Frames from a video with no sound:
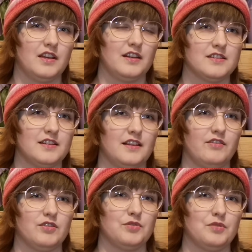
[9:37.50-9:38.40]
And I still
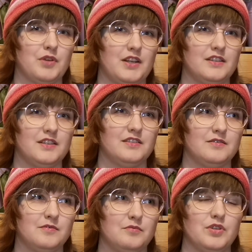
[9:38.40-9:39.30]
haven't reread it,
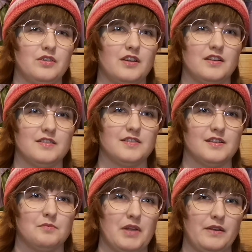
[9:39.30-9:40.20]
but I
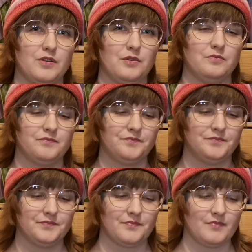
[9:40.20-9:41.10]
still plan to.
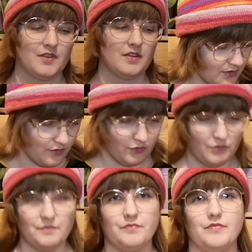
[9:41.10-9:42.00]

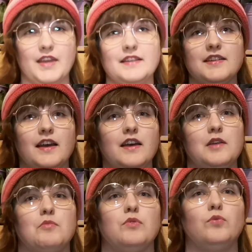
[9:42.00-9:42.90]
So that
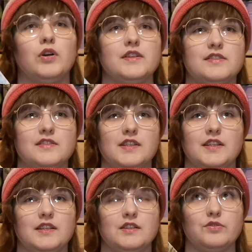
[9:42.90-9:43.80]
time was
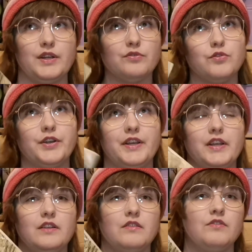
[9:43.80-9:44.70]
in
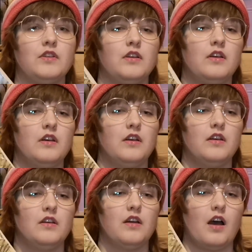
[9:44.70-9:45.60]
2014.
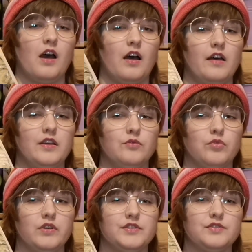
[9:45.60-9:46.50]
I
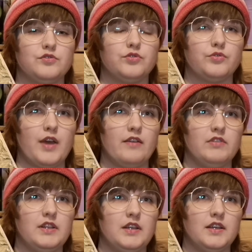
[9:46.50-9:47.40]
was
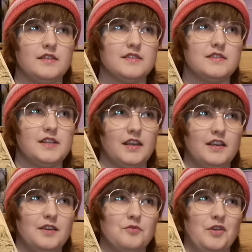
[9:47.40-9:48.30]
traveling and
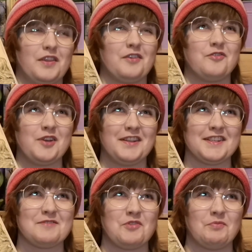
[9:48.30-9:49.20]
staying with
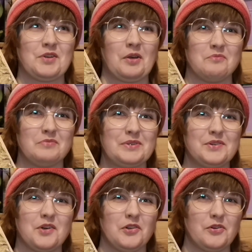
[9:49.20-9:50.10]
friends from
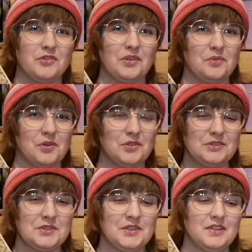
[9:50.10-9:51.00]
Tumblr all over the
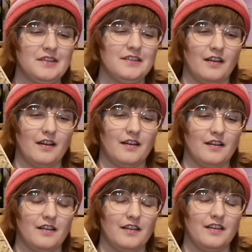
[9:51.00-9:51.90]
world.
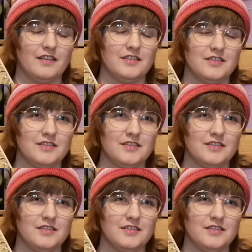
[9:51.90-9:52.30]
I